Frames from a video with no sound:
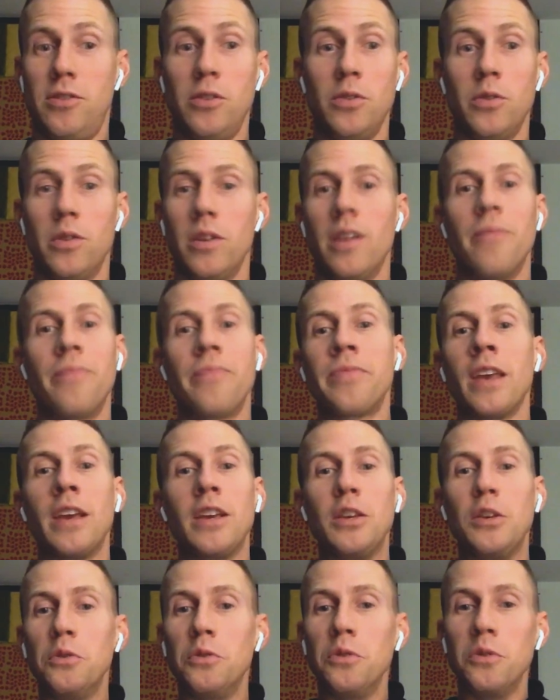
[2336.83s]
Dude,
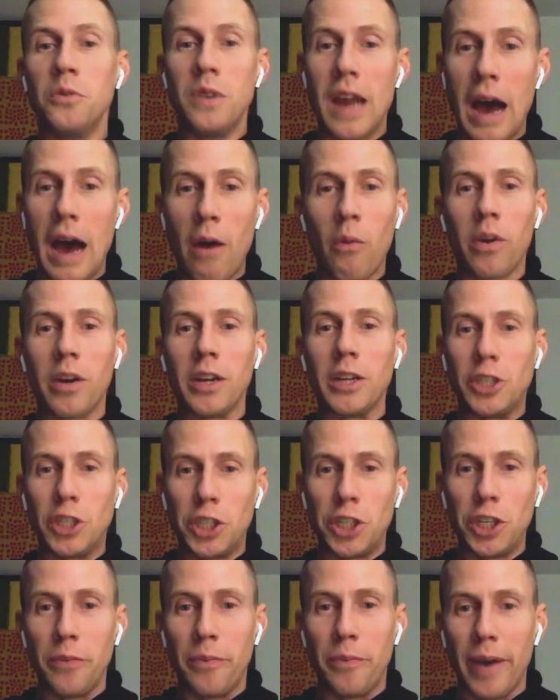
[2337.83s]
you do not want to
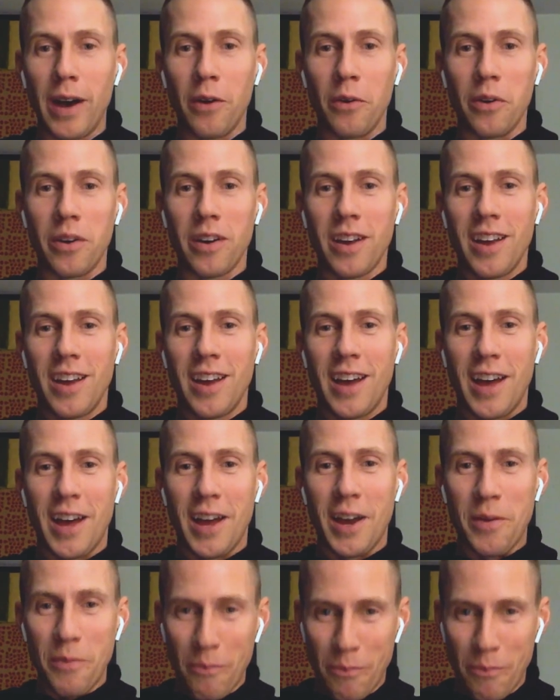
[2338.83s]
cheap out on